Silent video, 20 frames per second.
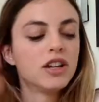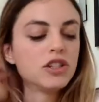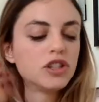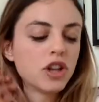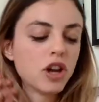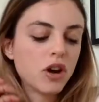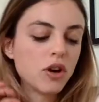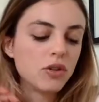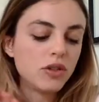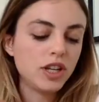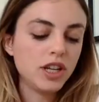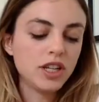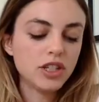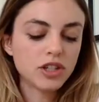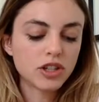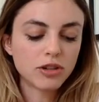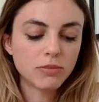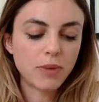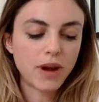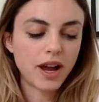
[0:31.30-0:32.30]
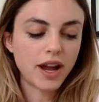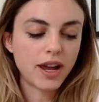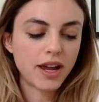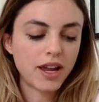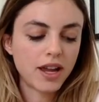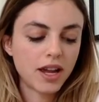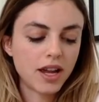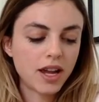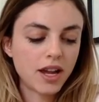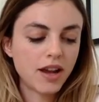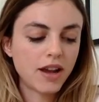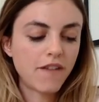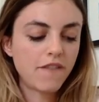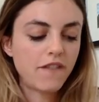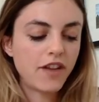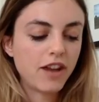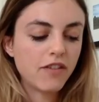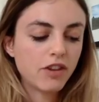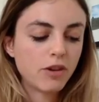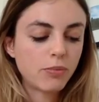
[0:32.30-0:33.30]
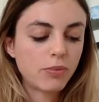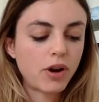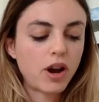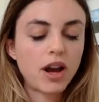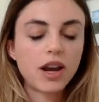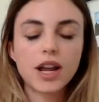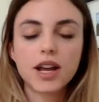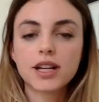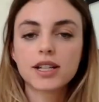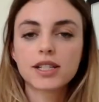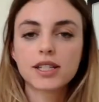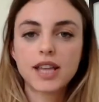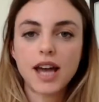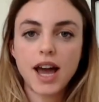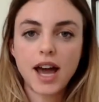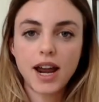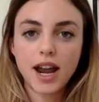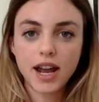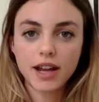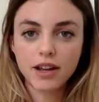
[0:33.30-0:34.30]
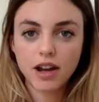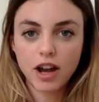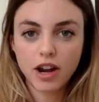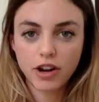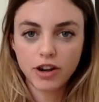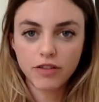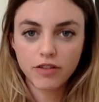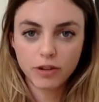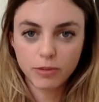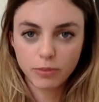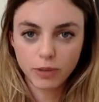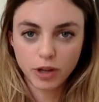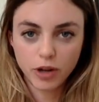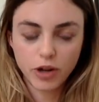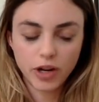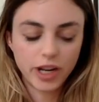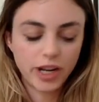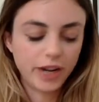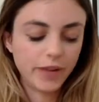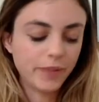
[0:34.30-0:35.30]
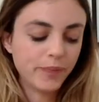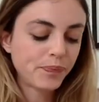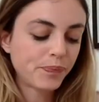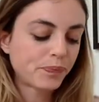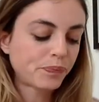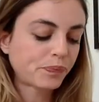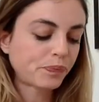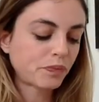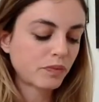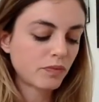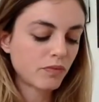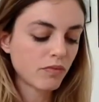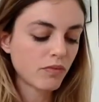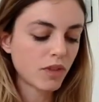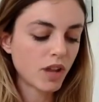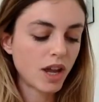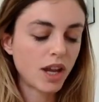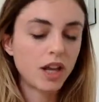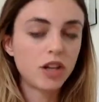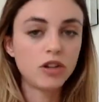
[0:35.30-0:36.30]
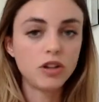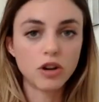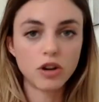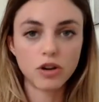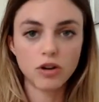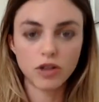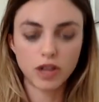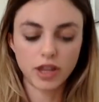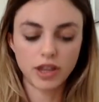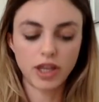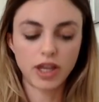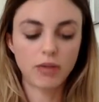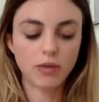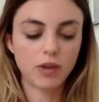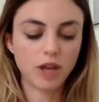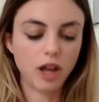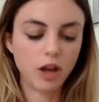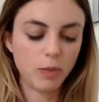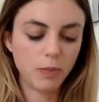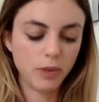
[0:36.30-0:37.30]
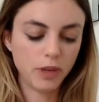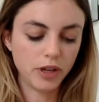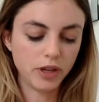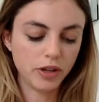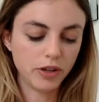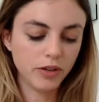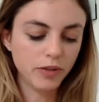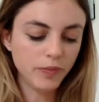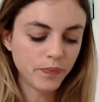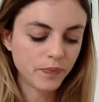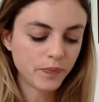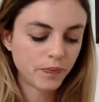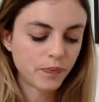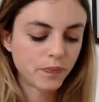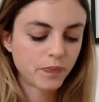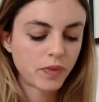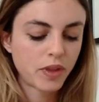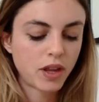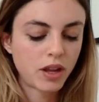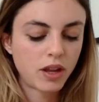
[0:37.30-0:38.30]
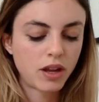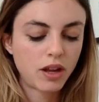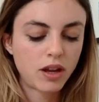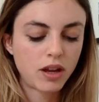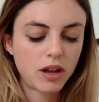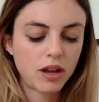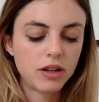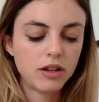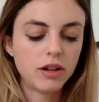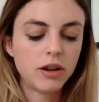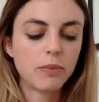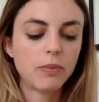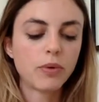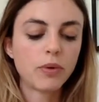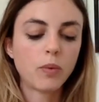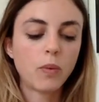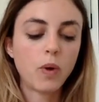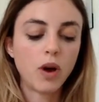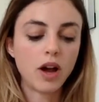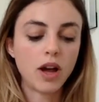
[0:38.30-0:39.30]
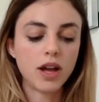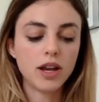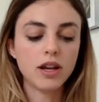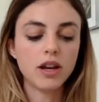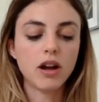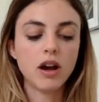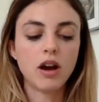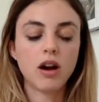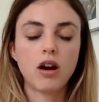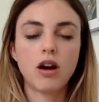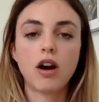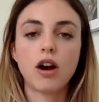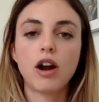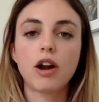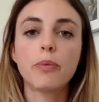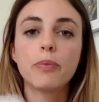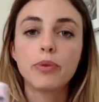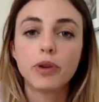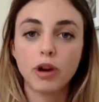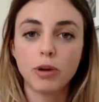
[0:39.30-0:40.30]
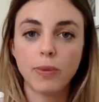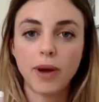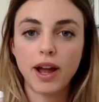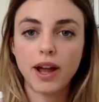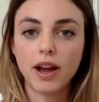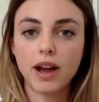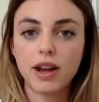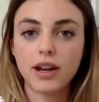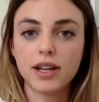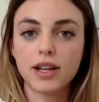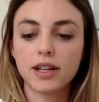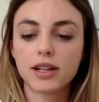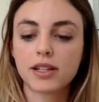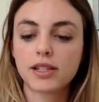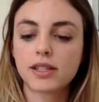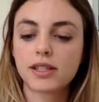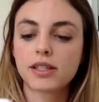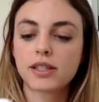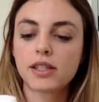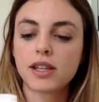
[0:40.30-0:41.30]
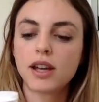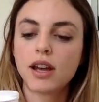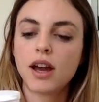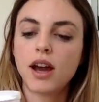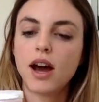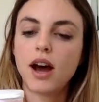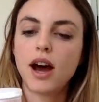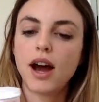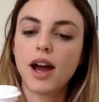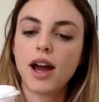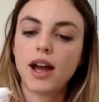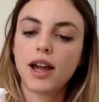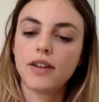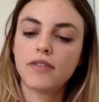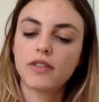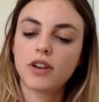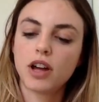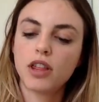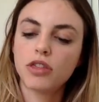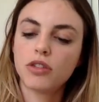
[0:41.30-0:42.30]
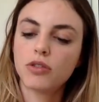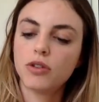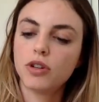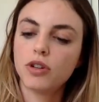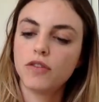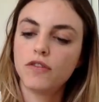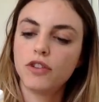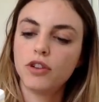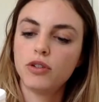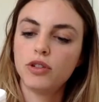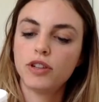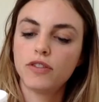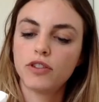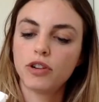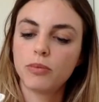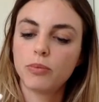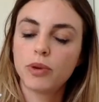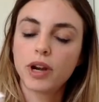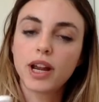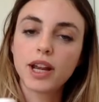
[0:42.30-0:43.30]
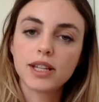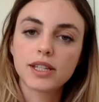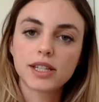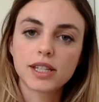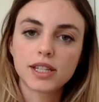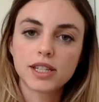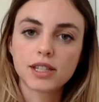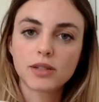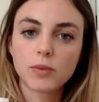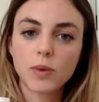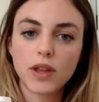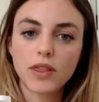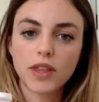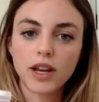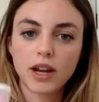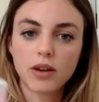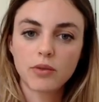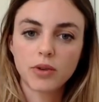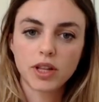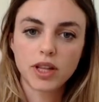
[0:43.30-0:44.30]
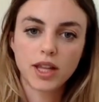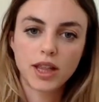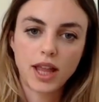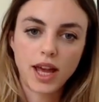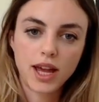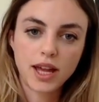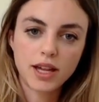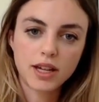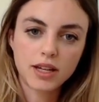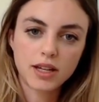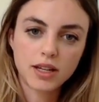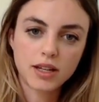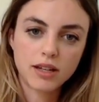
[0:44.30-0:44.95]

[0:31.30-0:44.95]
So these are my favorite products that I got over bloating, and I know that they will help you. Number one are probiotics. I've gone through a few different brands. This is one that I really like.